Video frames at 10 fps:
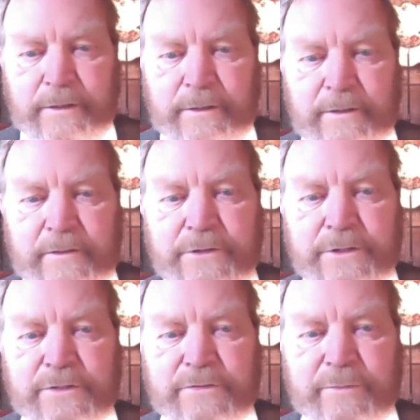A little
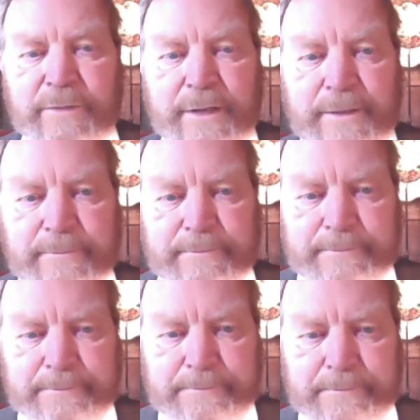verse from a hymn
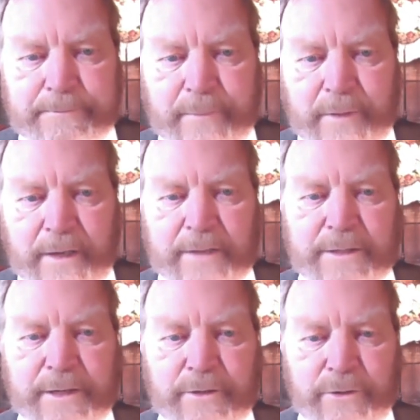
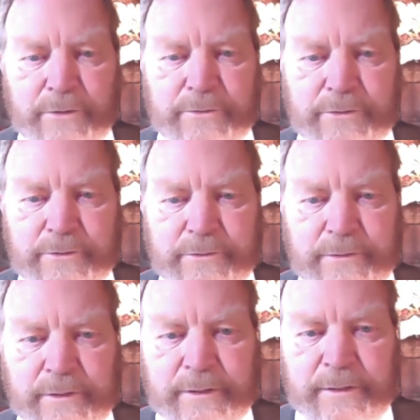as I close.
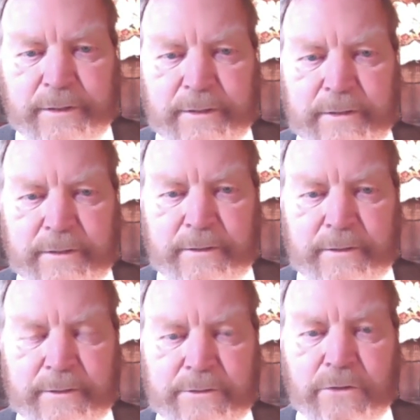
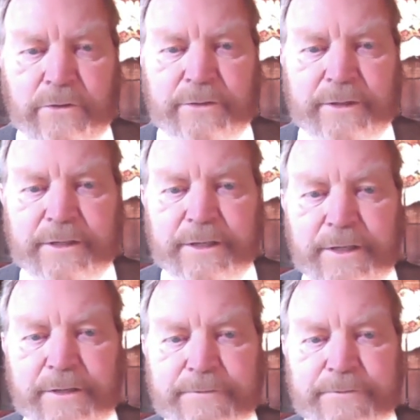And oh, that
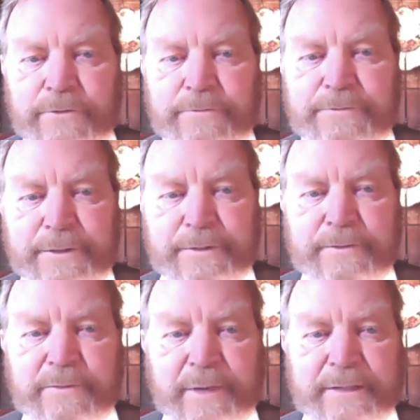he
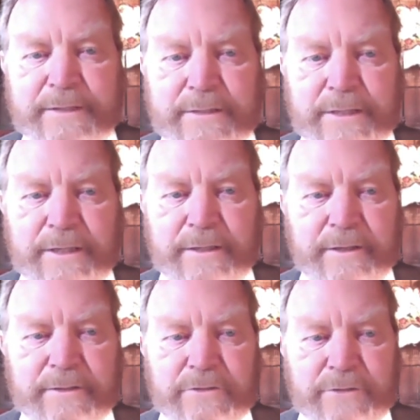fulfilled may see
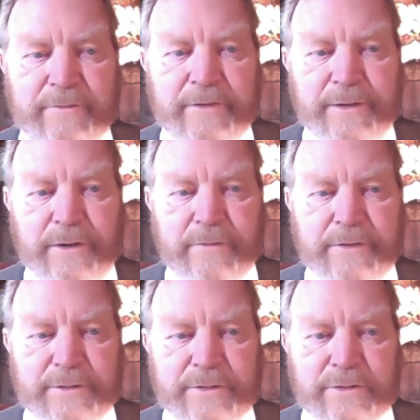the travail of
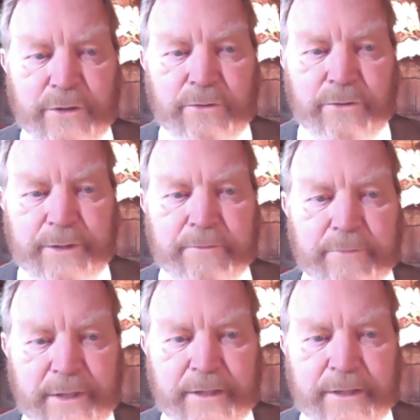his soul in
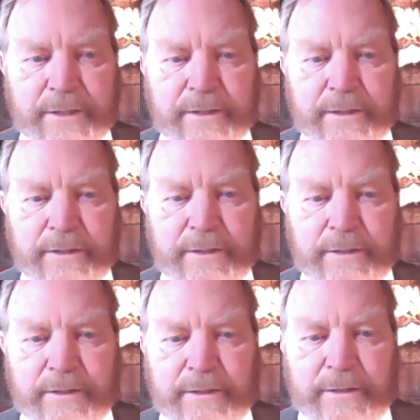me,
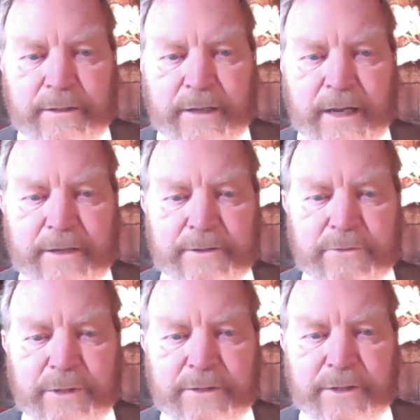and
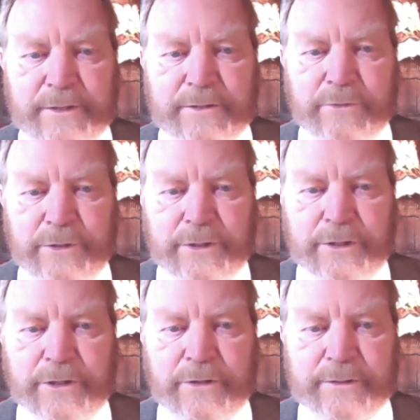with his
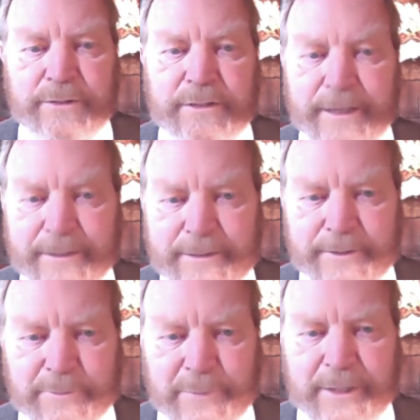work
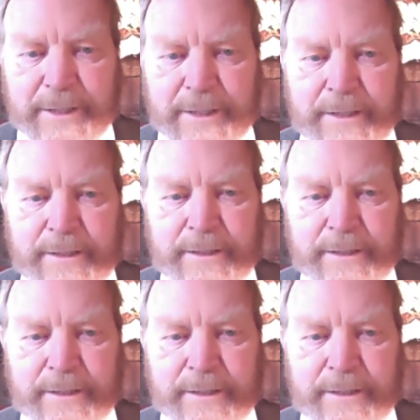contented be,